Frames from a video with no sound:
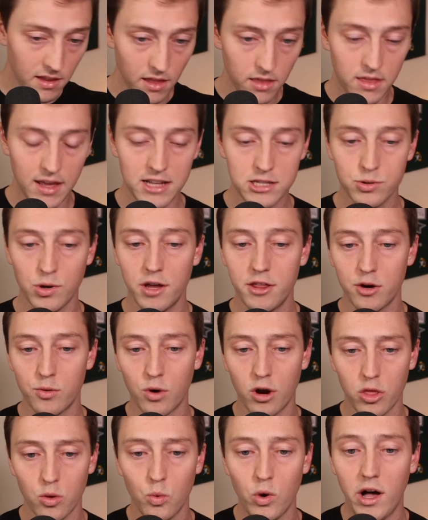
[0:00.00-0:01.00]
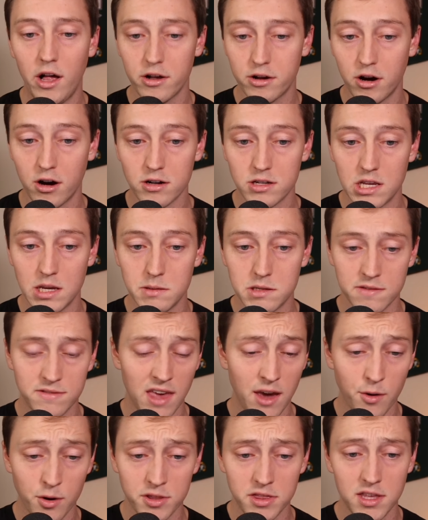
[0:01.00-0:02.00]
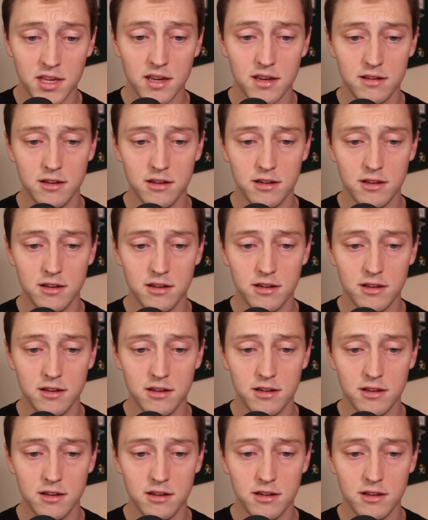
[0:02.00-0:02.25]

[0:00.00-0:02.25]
that's why they're one of the wild card teams. If they were in the,